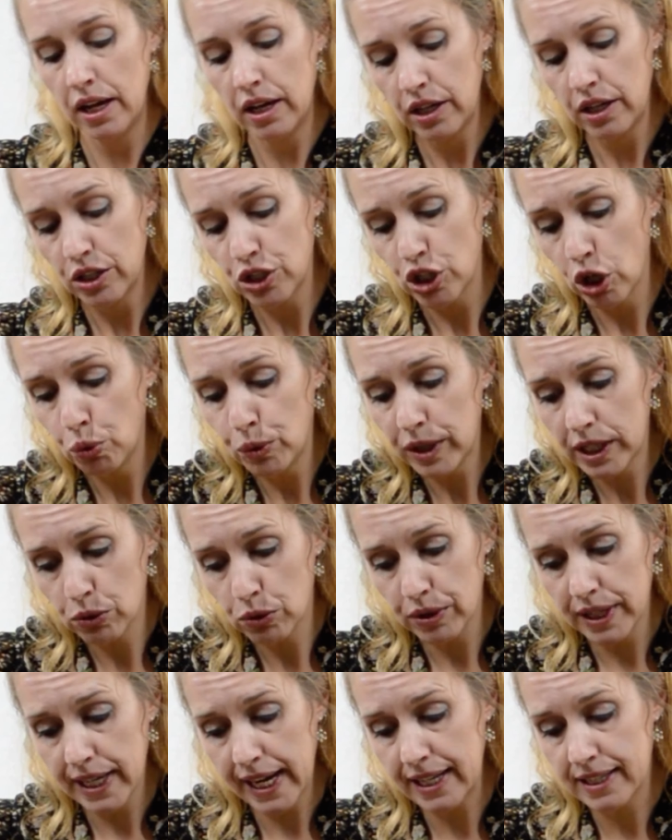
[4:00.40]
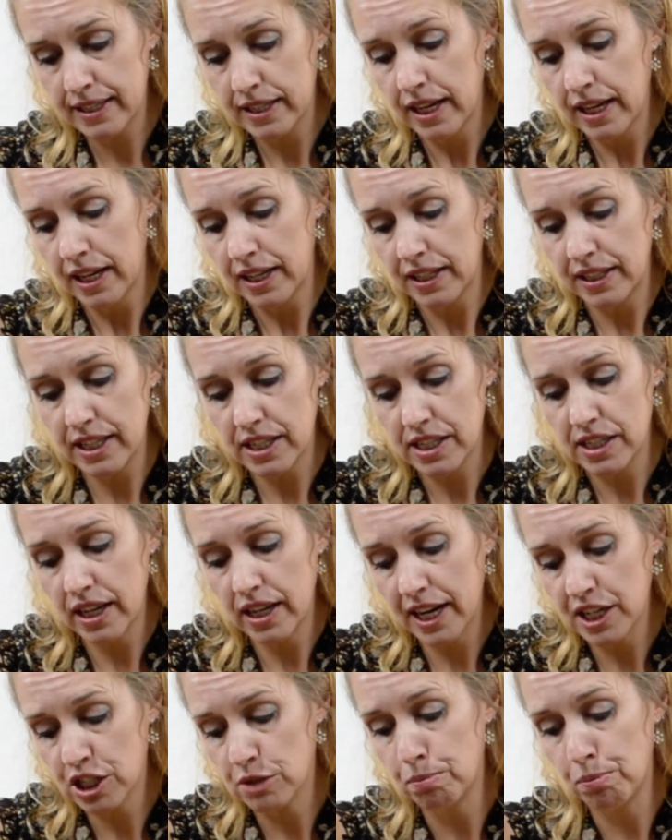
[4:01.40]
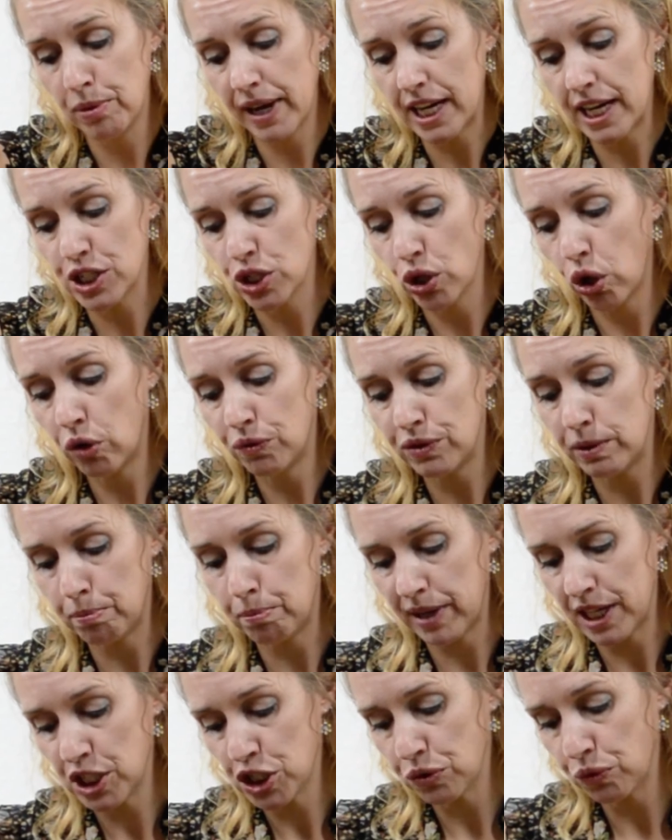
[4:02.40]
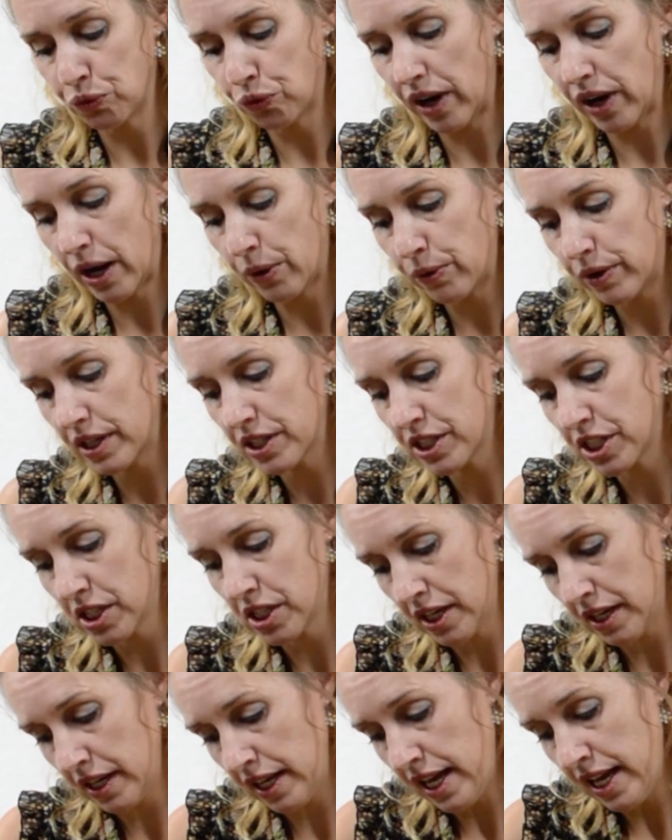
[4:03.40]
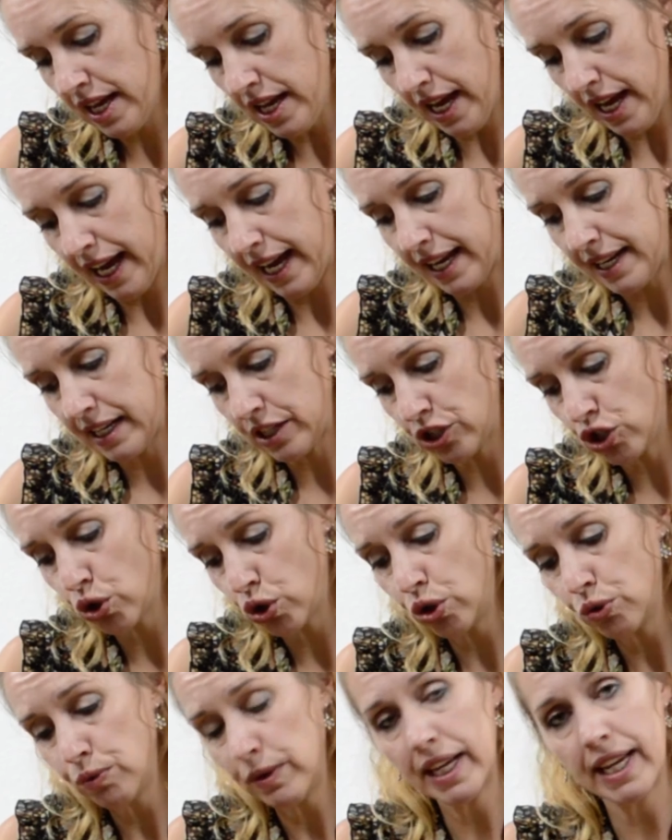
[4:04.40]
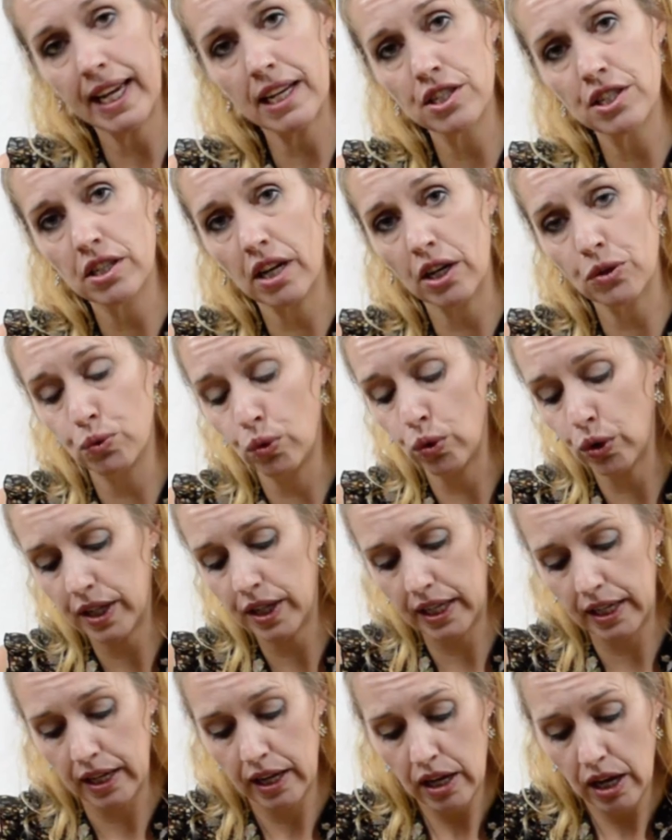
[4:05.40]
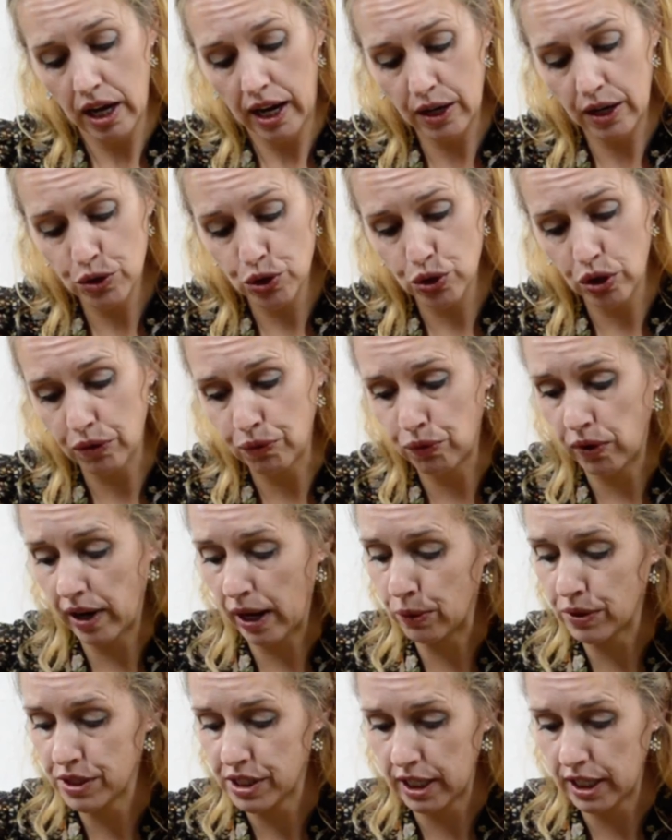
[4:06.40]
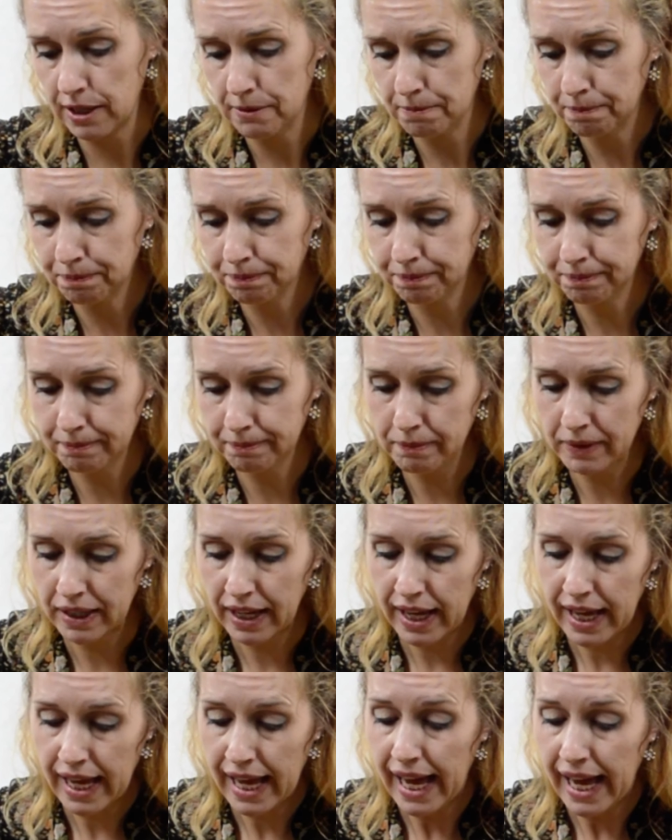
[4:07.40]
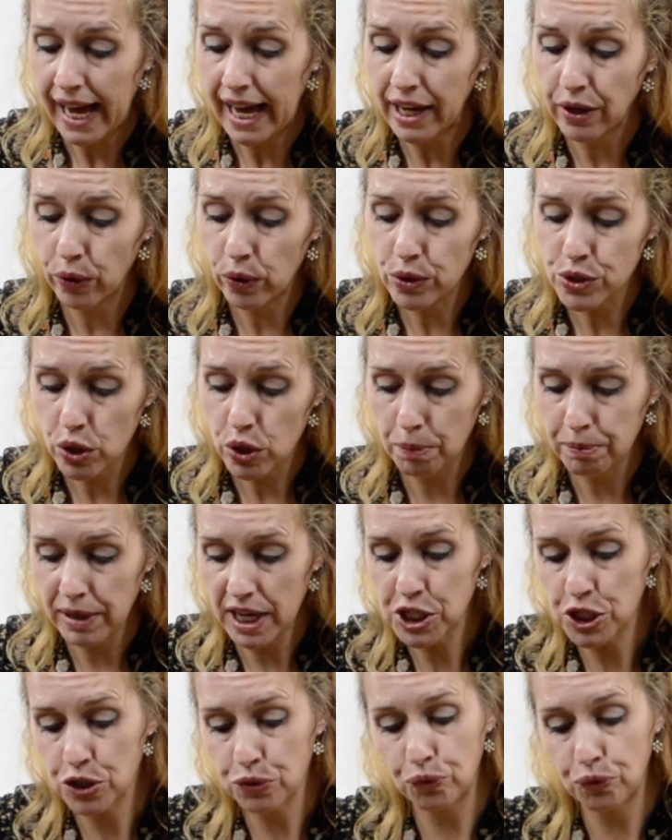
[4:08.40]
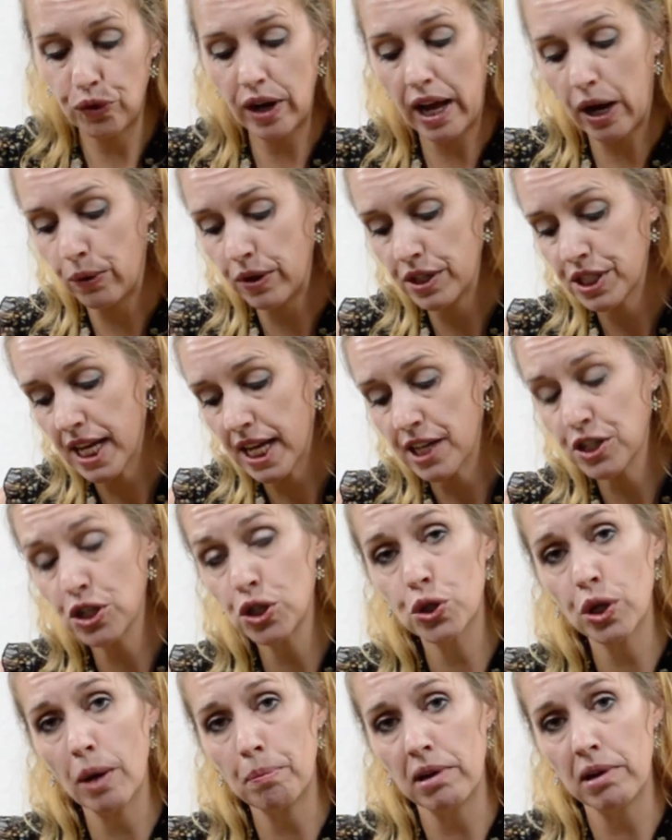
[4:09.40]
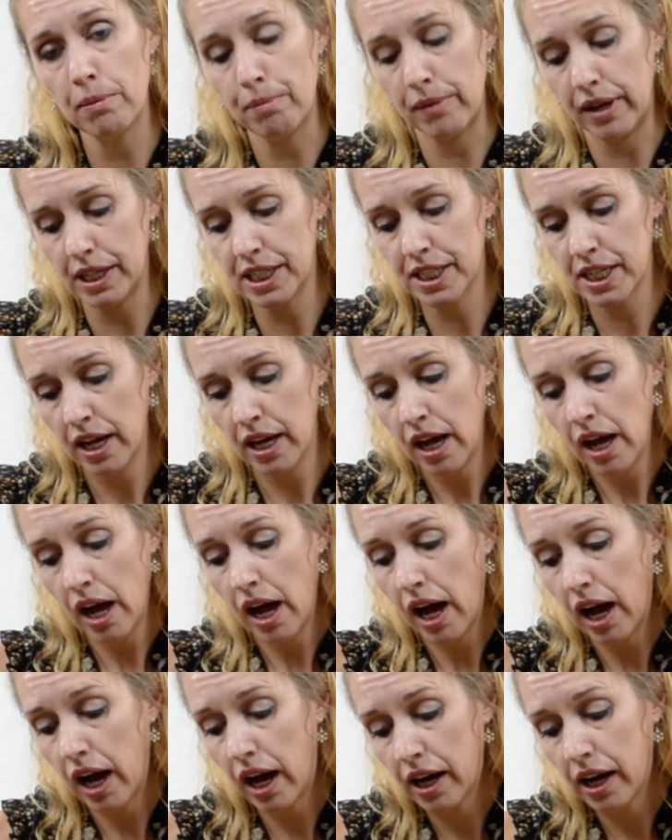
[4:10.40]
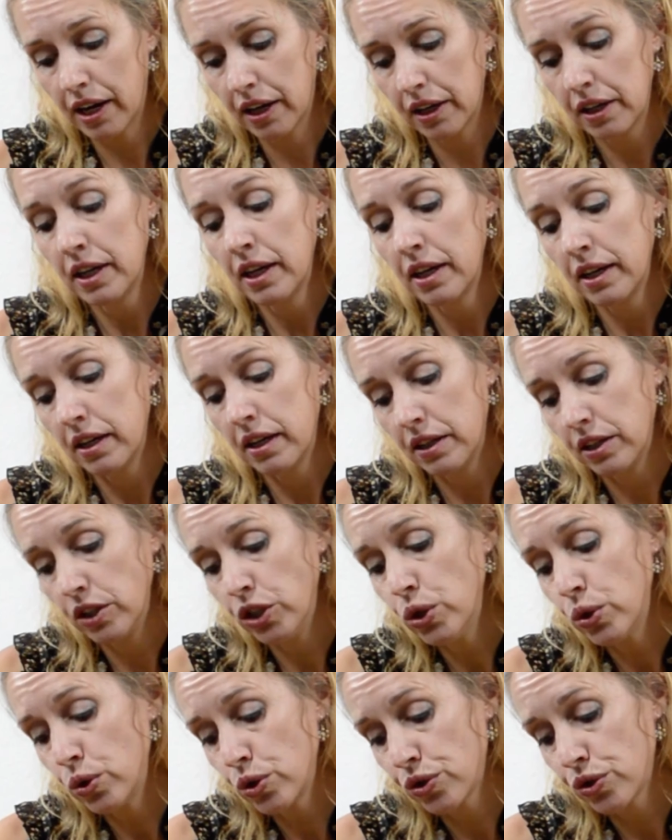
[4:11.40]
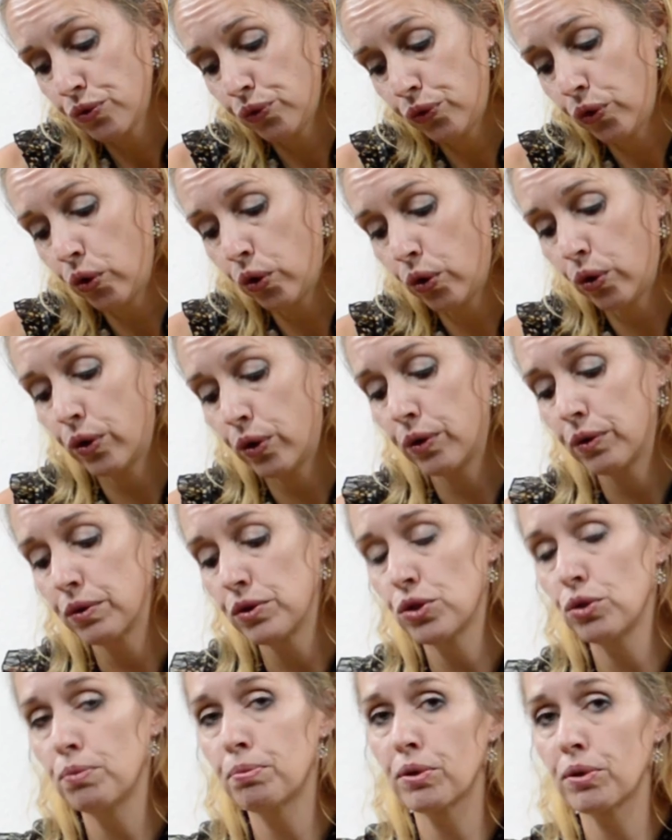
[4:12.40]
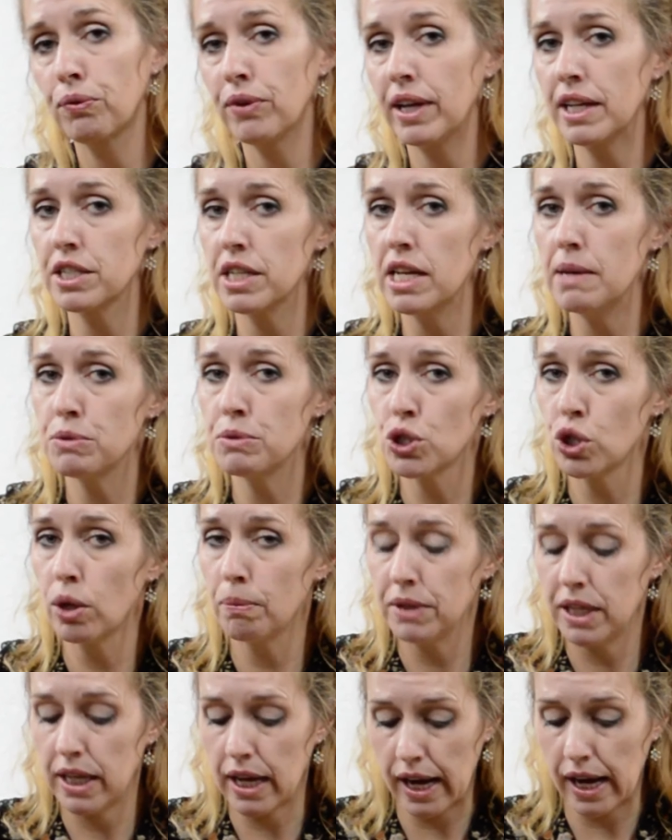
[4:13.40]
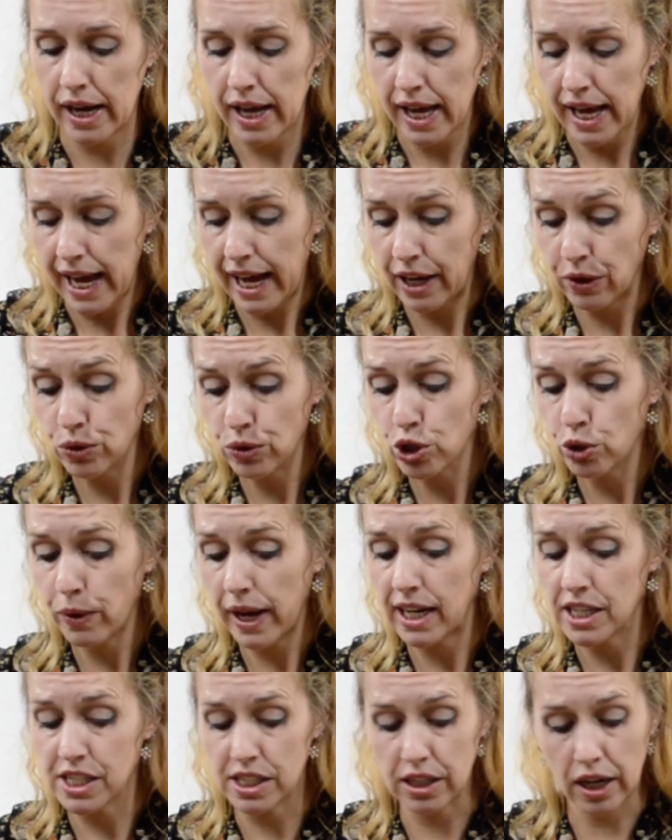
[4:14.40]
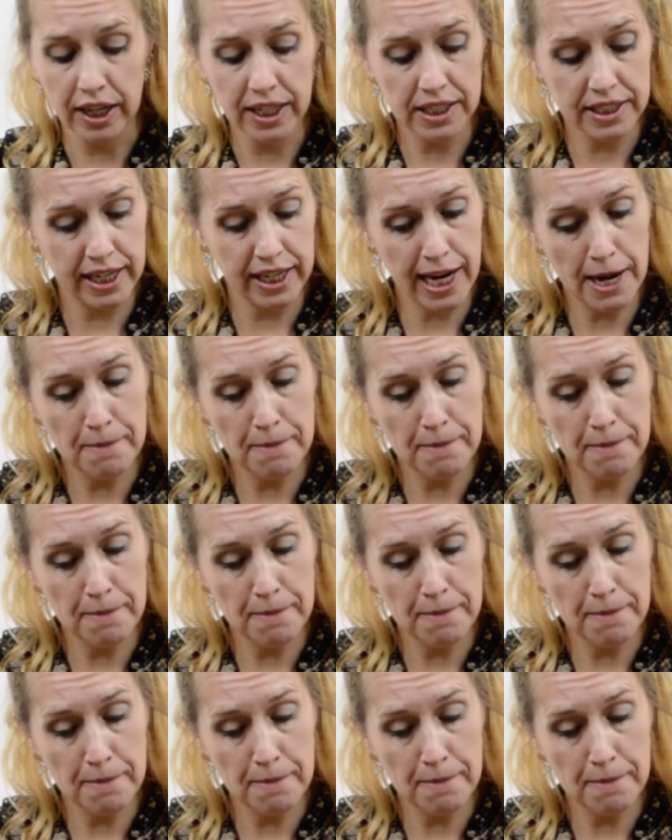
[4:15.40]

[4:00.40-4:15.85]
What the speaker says: So we create this nice base of the passion flowers, and then soon we can start working our sunflowers in. And also passion flowers as a supplement are used to prevent insomnia and also anxiety.